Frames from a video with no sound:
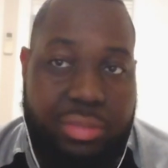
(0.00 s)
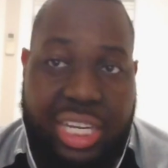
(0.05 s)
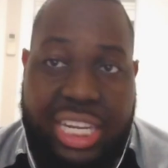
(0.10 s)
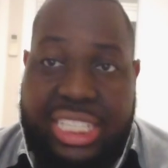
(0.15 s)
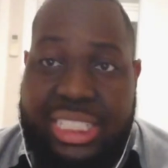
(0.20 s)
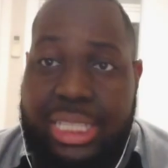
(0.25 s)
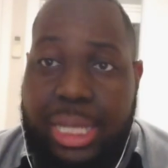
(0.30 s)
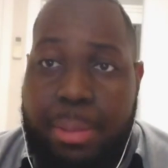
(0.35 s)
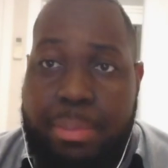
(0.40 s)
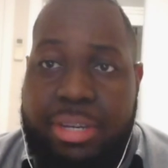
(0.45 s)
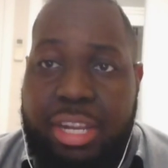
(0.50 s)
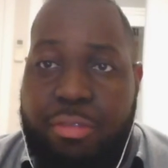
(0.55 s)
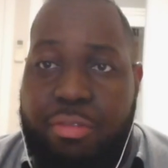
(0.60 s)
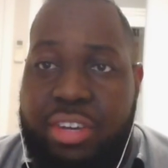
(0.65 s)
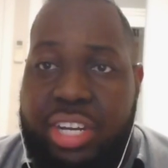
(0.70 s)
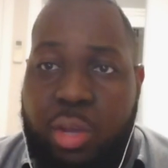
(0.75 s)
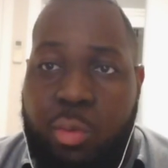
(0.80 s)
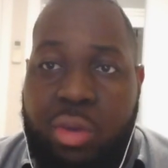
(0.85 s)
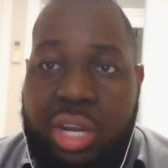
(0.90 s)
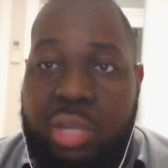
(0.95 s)
is something
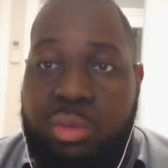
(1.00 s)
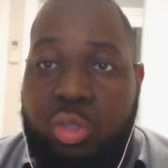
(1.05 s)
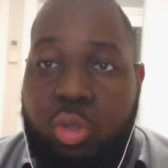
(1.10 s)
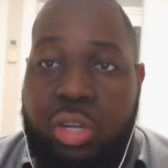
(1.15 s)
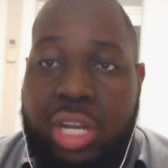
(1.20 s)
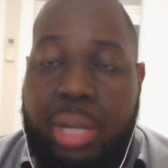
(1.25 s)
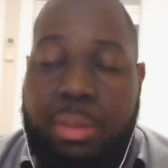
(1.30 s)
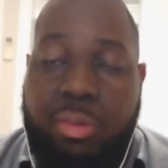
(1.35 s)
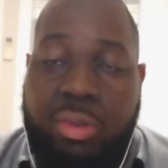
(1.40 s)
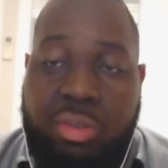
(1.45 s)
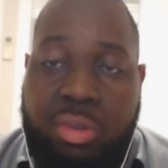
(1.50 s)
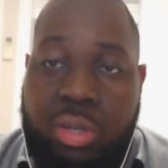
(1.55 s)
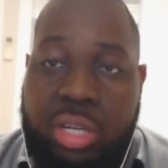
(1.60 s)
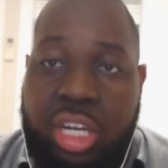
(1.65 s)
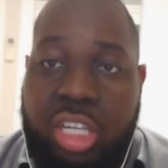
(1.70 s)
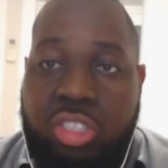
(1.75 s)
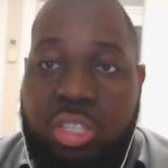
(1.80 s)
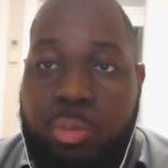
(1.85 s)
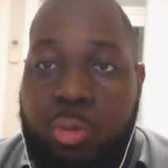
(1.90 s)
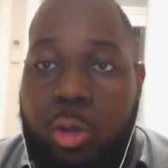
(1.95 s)
different than what he was on
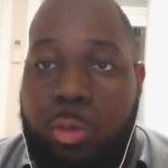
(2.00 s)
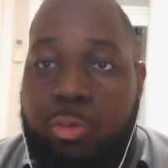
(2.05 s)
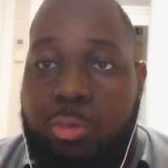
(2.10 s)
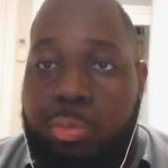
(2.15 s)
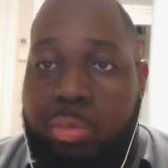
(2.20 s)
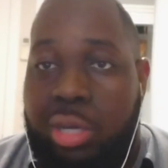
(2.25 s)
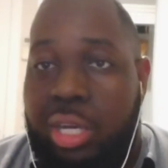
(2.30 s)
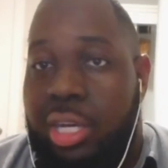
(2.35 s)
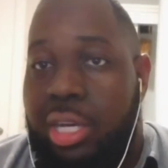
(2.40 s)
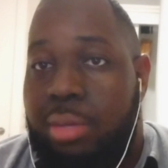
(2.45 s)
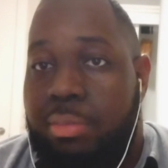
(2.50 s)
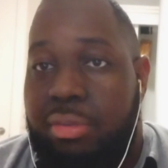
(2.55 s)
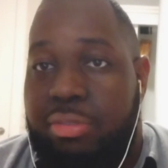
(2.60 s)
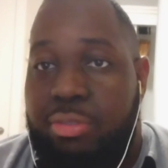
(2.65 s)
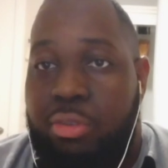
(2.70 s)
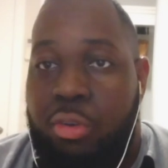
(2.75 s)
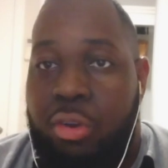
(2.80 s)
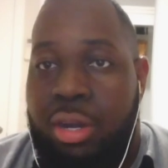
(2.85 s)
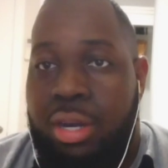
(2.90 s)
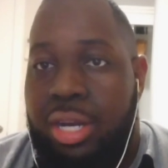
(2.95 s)
the injury report
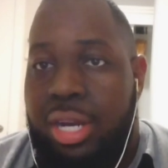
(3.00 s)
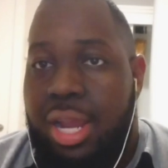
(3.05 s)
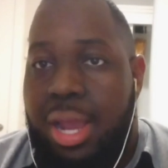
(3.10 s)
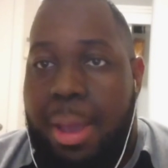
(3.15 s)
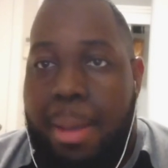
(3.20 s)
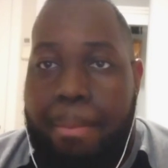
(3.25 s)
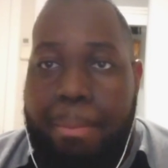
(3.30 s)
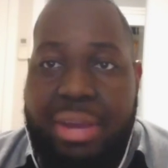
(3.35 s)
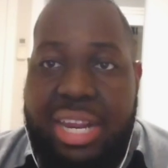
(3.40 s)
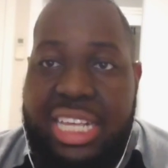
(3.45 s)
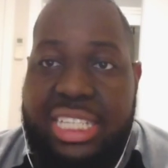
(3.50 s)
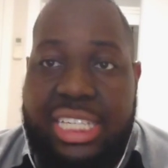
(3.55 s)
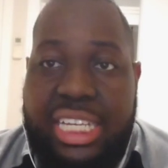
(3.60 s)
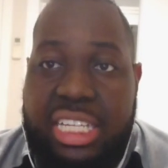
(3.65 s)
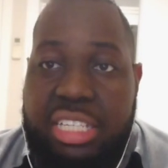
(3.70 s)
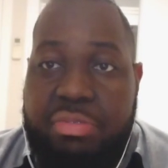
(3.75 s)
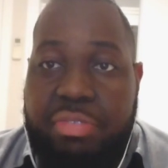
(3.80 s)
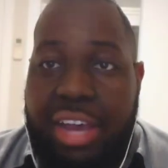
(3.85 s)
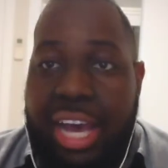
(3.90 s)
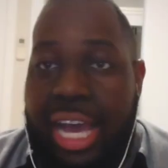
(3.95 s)
before, but he said
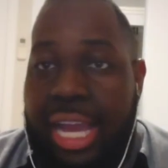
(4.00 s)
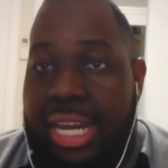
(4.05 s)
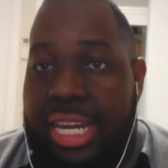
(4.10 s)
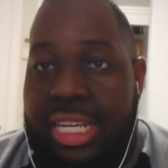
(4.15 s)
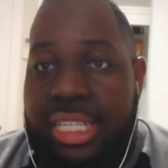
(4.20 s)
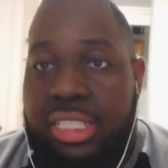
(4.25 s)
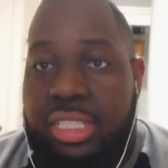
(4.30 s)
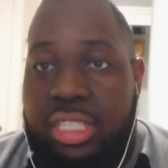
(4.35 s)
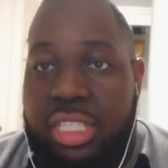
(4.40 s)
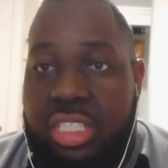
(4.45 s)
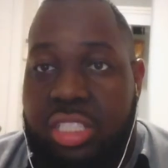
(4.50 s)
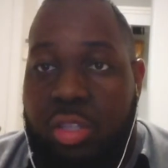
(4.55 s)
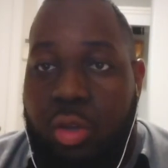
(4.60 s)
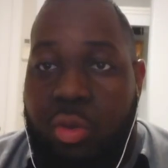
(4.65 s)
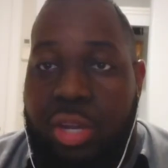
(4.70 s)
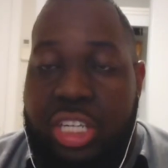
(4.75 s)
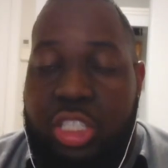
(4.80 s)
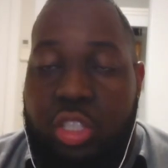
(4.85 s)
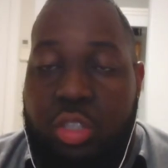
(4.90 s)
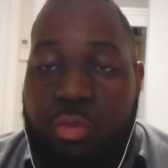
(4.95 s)
he's fine. There's
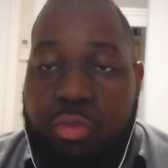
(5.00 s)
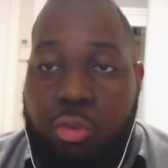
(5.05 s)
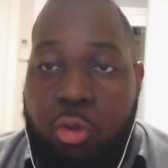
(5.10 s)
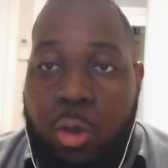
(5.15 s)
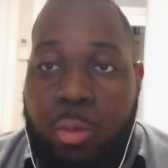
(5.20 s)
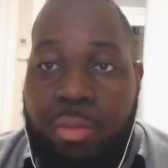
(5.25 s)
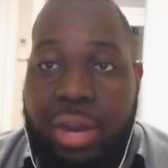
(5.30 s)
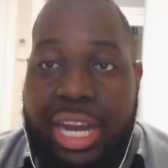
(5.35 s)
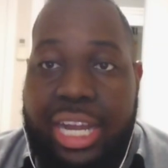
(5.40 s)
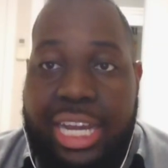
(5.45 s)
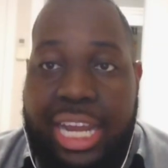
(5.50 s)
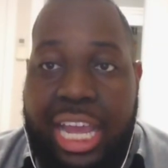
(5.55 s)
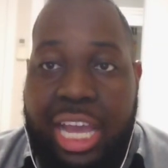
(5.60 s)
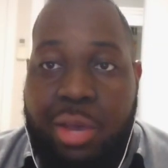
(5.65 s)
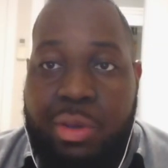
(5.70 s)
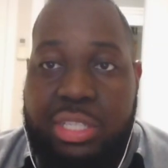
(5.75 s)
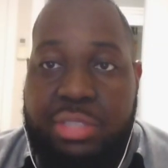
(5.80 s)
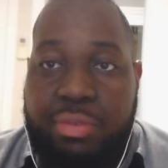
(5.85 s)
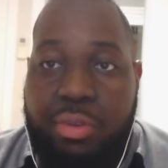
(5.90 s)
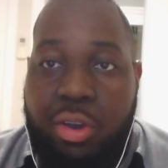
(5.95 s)
no issue for him right
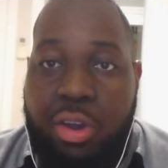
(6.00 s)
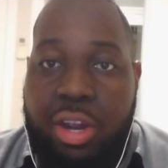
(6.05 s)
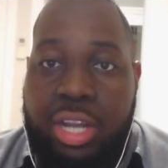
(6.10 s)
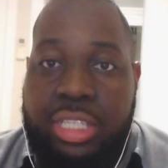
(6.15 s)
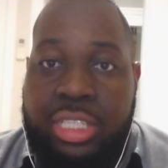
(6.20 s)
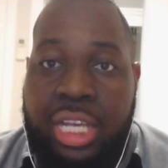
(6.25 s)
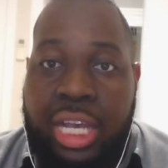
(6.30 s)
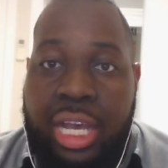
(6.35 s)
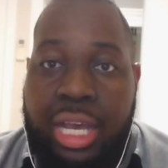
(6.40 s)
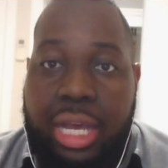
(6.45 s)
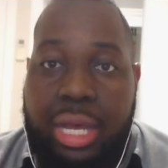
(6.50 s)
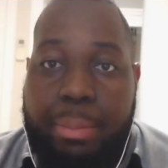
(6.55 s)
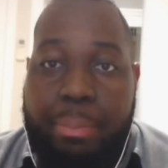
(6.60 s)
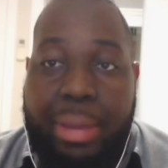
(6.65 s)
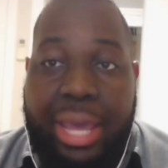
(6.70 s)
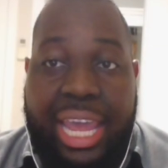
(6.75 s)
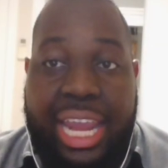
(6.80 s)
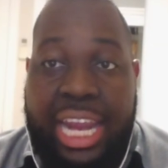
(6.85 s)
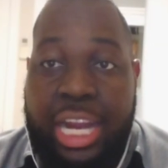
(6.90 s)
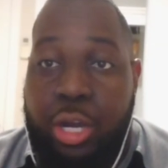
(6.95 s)
now as far as
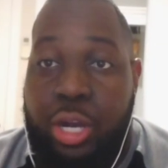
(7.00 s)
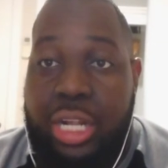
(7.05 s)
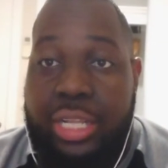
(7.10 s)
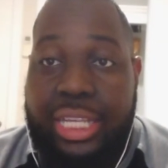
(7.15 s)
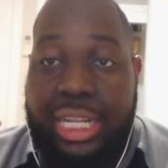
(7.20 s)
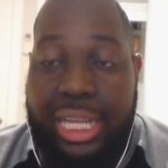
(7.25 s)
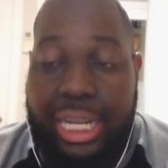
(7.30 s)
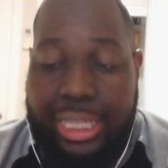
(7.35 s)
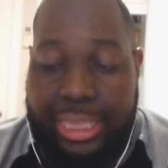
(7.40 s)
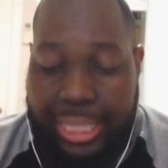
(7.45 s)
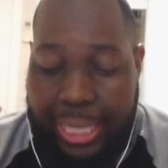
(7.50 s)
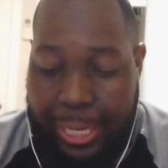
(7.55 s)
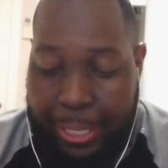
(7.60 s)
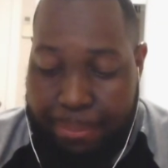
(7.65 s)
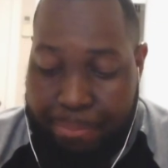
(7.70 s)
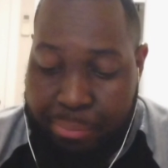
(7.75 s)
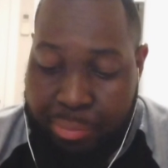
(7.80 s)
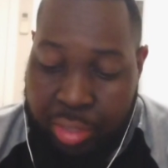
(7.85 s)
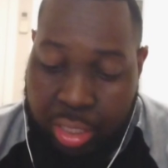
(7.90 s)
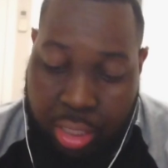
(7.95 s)
pain or anything like
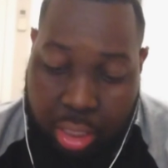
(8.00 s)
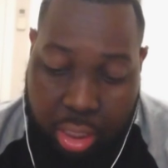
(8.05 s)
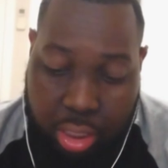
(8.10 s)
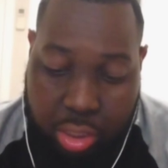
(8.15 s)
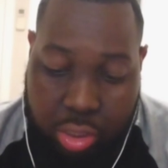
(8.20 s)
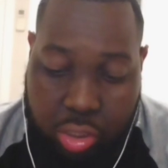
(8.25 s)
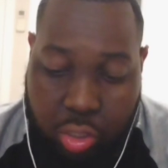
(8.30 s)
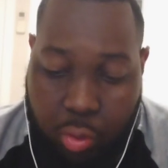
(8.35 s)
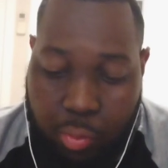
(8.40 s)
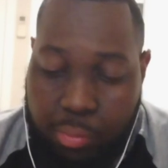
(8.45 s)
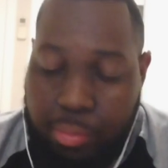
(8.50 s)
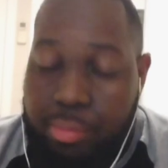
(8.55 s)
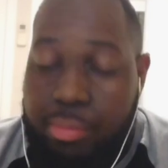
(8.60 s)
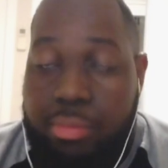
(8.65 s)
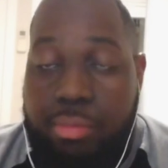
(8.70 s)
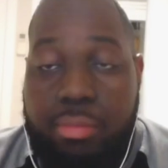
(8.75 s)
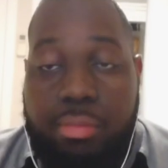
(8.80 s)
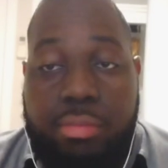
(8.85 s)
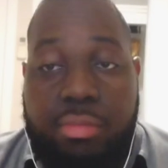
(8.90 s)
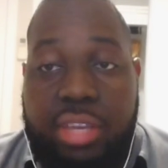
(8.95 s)
that. So
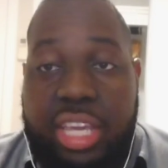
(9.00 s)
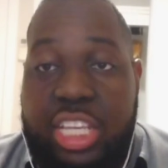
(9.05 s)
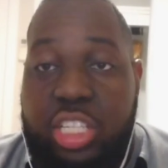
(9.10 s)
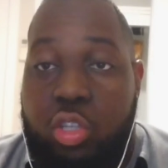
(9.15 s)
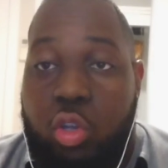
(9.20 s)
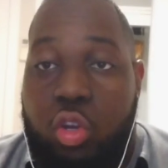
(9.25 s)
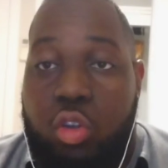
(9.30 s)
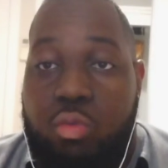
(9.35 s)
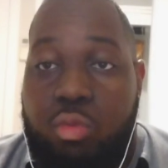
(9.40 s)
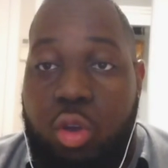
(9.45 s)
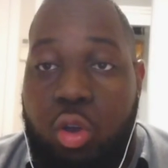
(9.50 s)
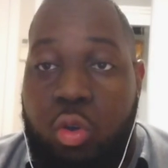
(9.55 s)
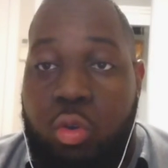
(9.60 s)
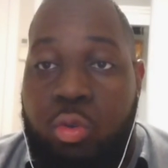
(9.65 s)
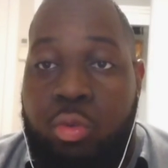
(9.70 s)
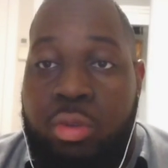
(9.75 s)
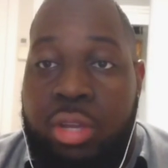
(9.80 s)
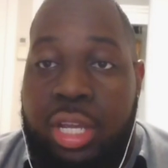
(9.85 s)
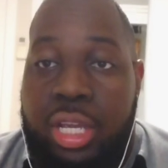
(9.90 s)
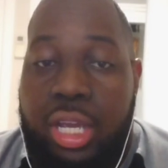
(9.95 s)
he's going to
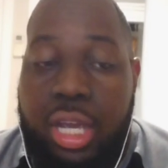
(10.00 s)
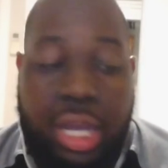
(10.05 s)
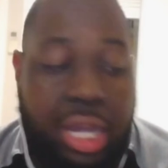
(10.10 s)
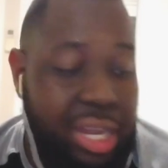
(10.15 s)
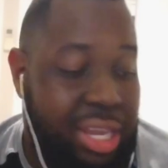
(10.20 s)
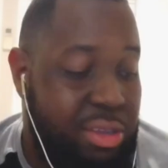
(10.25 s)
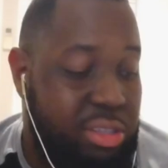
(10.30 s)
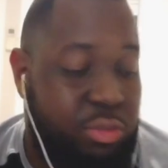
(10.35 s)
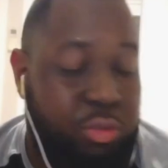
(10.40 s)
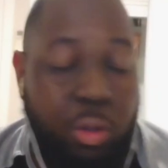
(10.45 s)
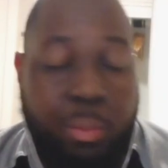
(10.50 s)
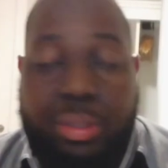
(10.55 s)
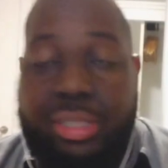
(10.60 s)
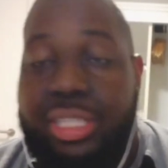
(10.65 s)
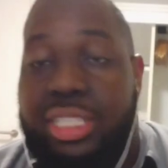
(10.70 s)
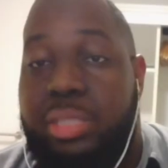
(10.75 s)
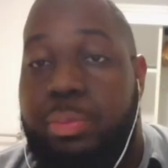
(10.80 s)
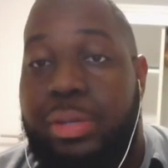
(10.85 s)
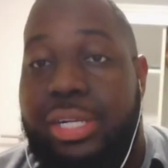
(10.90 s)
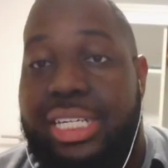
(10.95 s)
roll. He was full
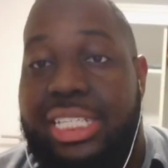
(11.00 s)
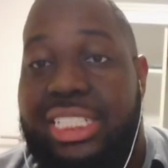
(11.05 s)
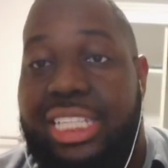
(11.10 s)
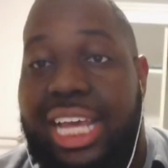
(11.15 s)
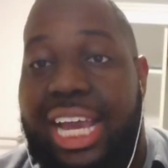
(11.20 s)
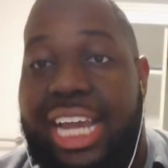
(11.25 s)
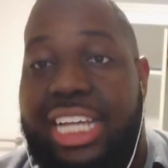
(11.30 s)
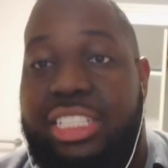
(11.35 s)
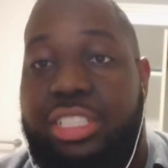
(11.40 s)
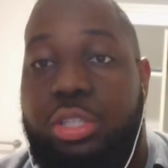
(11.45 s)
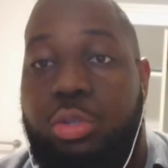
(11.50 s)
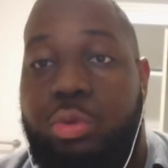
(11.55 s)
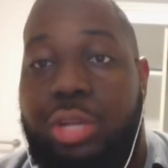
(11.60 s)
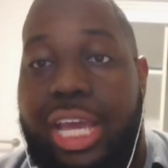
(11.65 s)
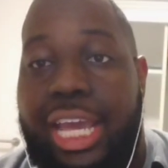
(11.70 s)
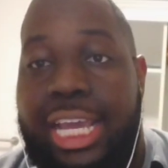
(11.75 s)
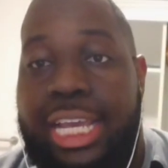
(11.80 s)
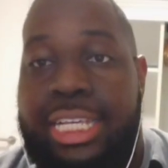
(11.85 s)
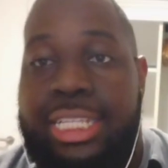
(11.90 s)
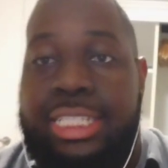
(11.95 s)
participant these last 2
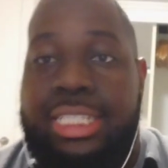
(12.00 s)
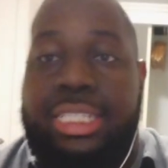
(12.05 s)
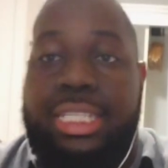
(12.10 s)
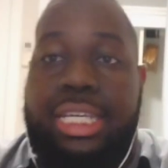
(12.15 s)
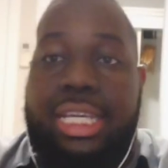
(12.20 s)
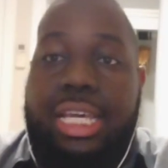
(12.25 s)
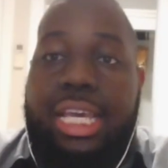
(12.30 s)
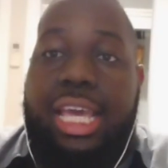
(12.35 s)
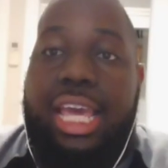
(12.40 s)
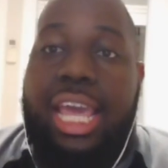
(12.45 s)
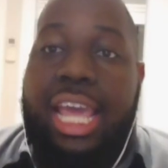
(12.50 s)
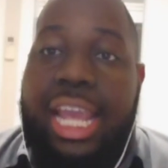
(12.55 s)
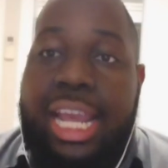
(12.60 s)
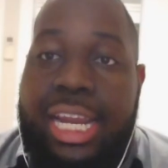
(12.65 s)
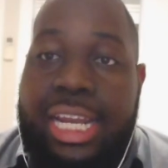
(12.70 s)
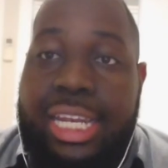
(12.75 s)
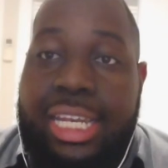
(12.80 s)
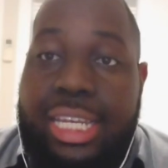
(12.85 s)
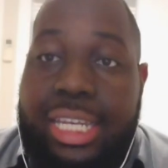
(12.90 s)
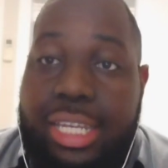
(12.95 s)
days,
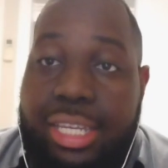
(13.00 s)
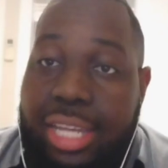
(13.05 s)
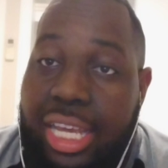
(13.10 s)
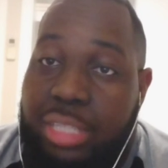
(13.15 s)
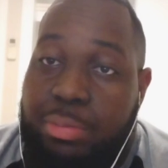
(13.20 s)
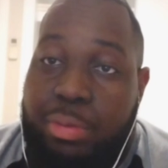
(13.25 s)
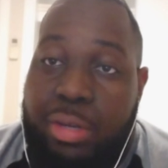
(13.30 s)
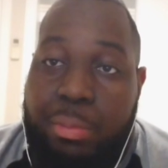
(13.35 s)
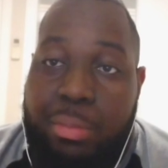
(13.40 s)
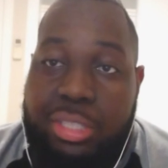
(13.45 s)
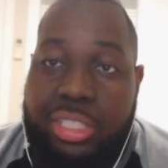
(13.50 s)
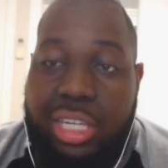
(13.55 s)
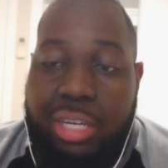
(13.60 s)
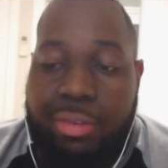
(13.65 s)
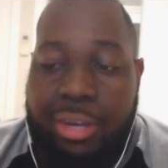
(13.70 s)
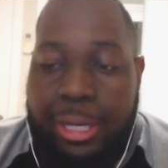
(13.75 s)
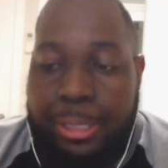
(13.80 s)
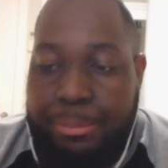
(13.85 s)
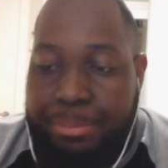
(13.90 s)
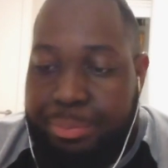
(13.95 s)
and that's pretty much it,
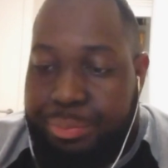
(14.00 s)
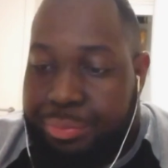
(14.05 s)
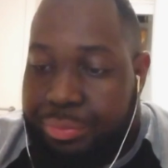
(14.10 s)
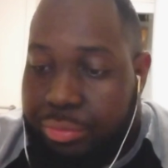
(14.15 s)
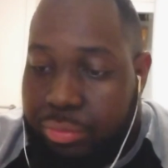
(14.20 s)
right?